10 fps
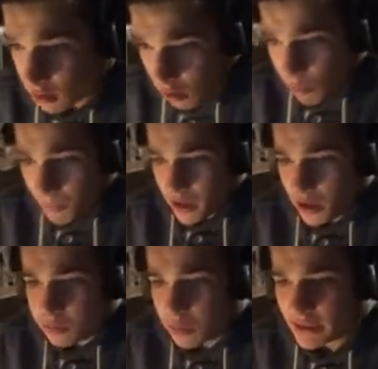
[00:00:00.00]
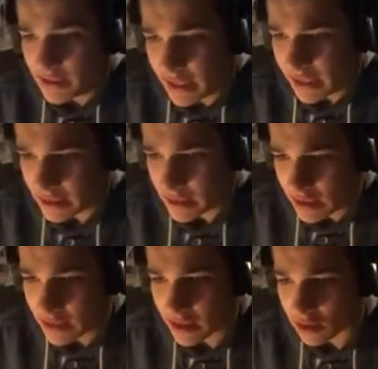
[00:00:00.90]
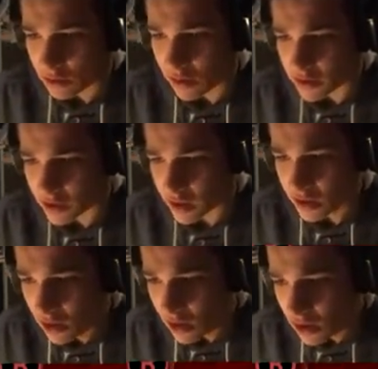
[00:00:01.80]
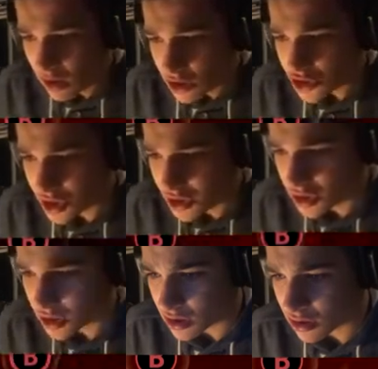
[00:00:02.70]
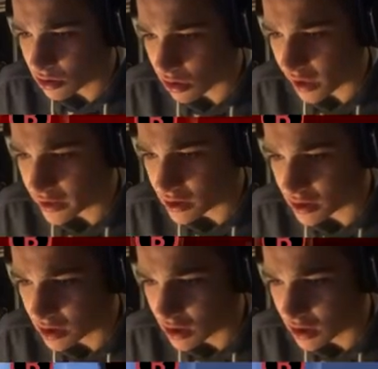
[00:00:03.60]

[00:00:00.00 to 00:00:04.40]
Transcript: Oh my god, what is that? Is that a crocodile? Jesus Christ.